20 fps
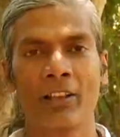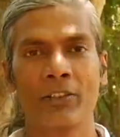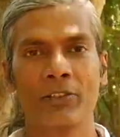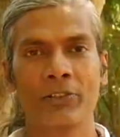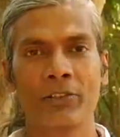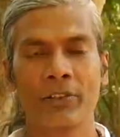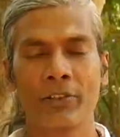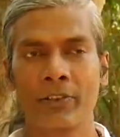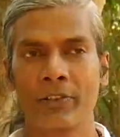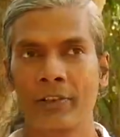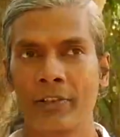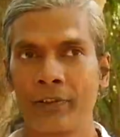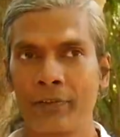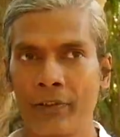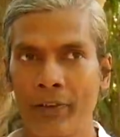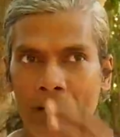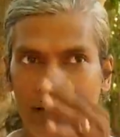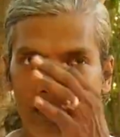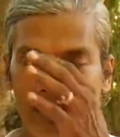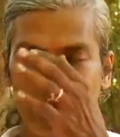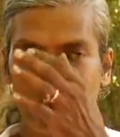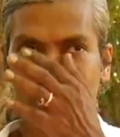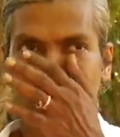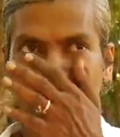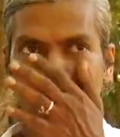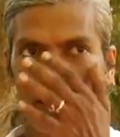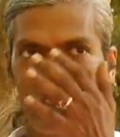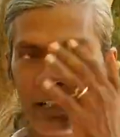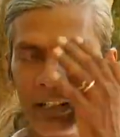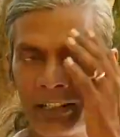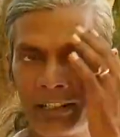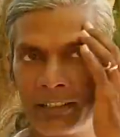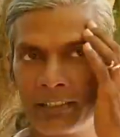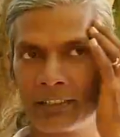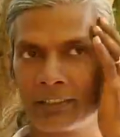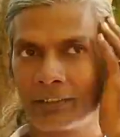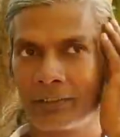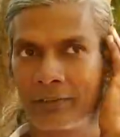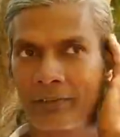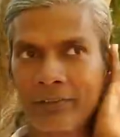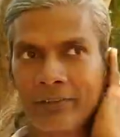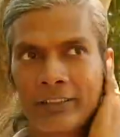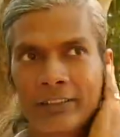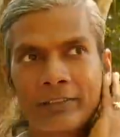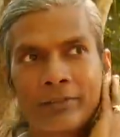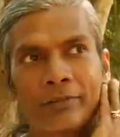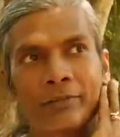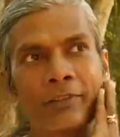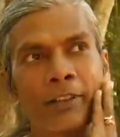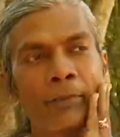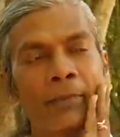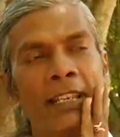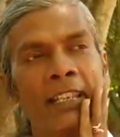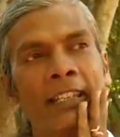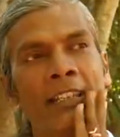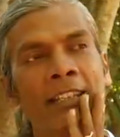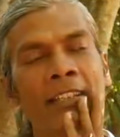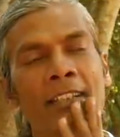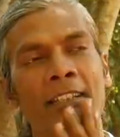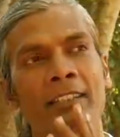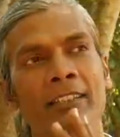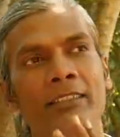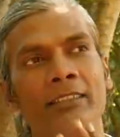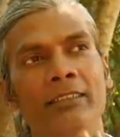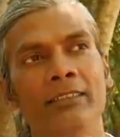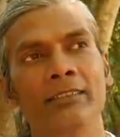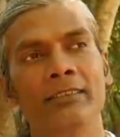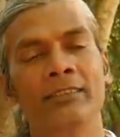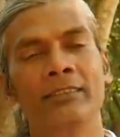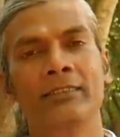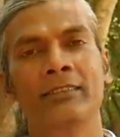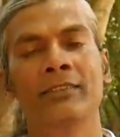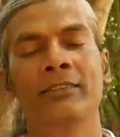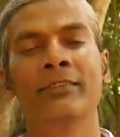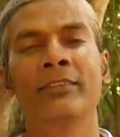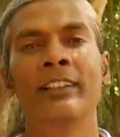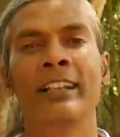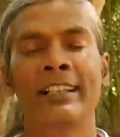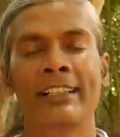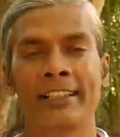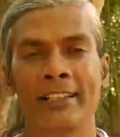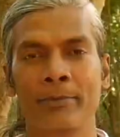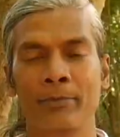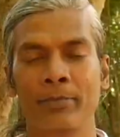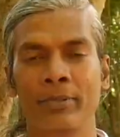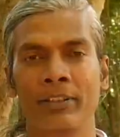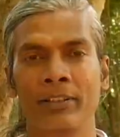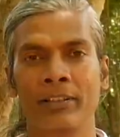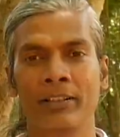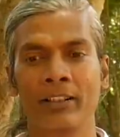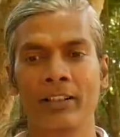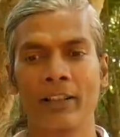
So if you ask this question, for me, very simple.